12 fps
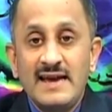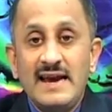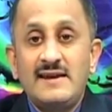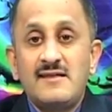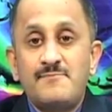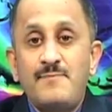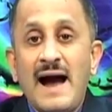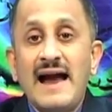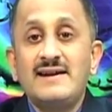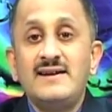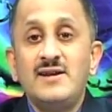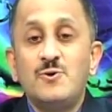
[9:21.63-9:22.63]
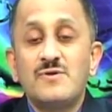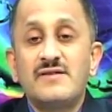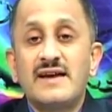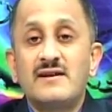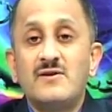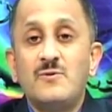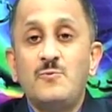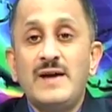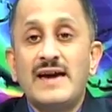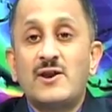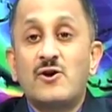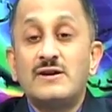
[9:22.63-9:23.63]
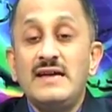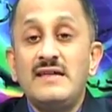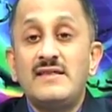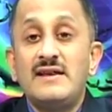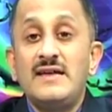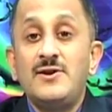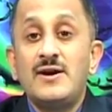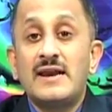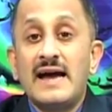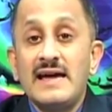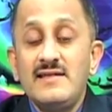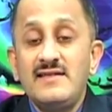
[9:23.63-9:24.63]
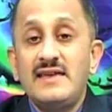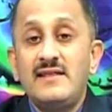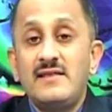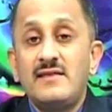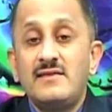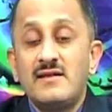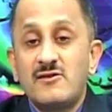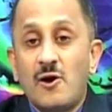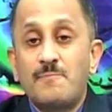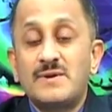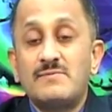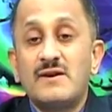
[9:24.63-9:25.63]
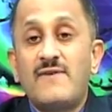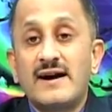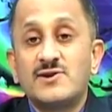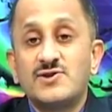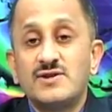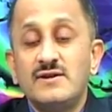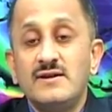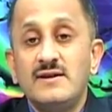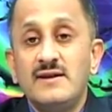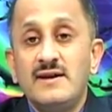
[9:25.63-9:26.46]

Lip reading: it is bad news that we cannot easily realize this optimal function